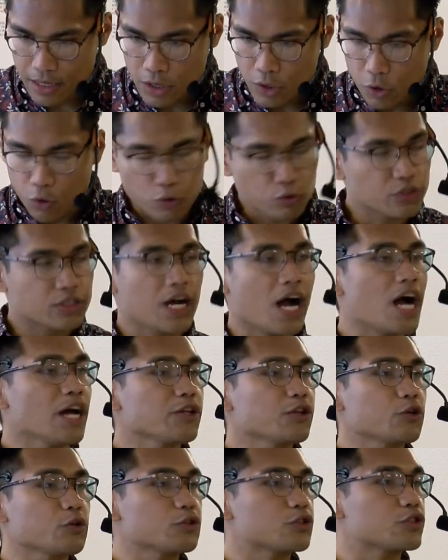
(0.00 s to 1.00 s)
who's gone
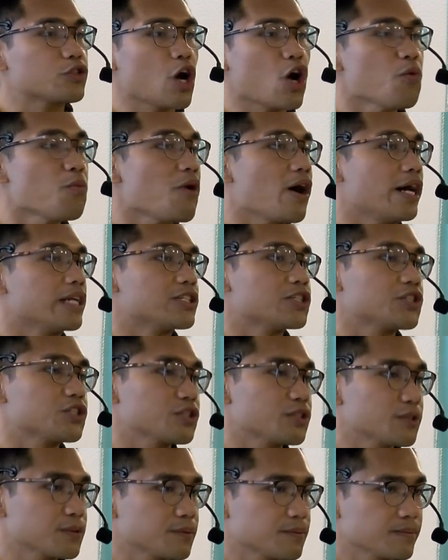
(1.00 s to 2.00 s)
through so
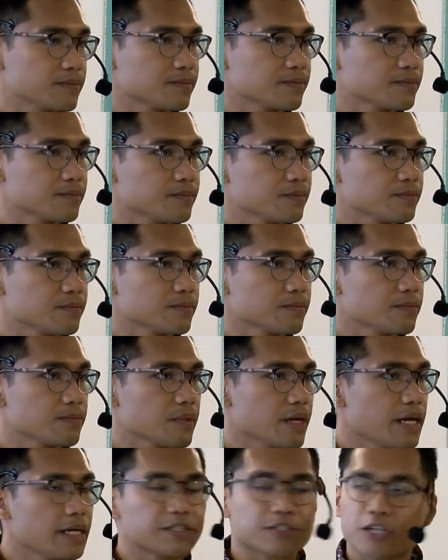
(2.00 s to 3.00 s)
much
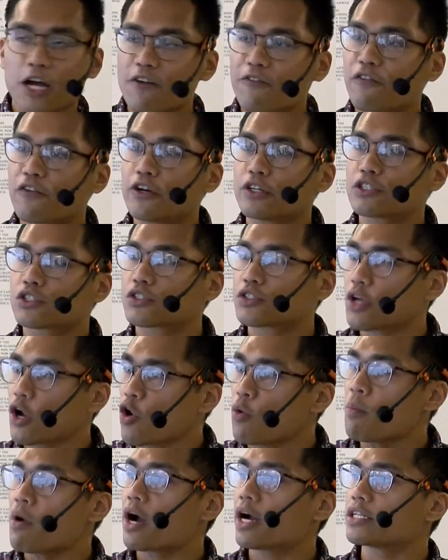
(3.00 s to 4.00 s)
suffered so
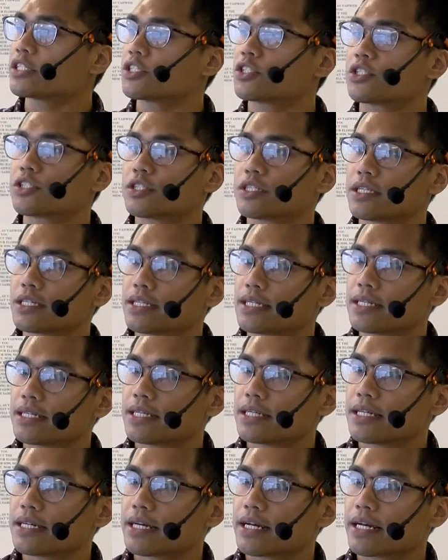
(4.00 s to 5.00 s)
much
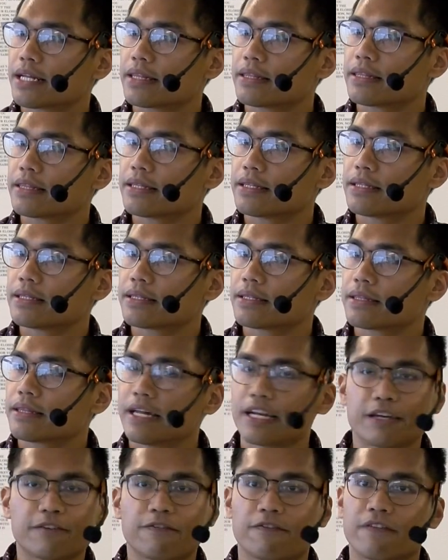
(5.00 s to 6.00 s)
that
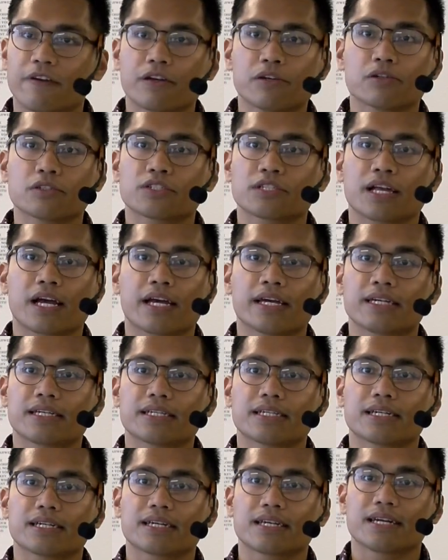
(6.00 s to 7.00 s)
he feels like
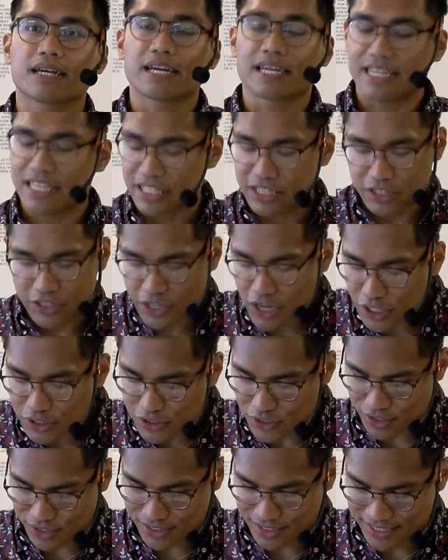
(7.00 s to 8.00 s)
he
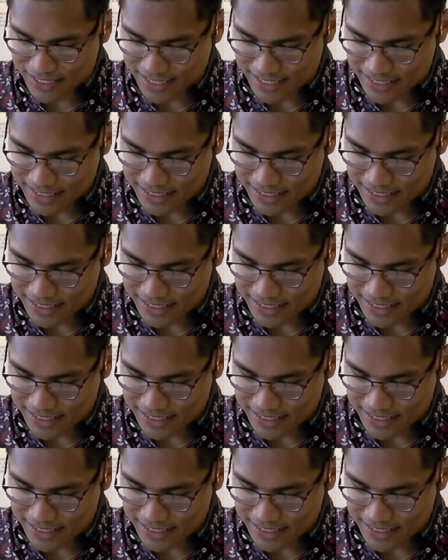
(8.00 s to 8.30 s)
doesn't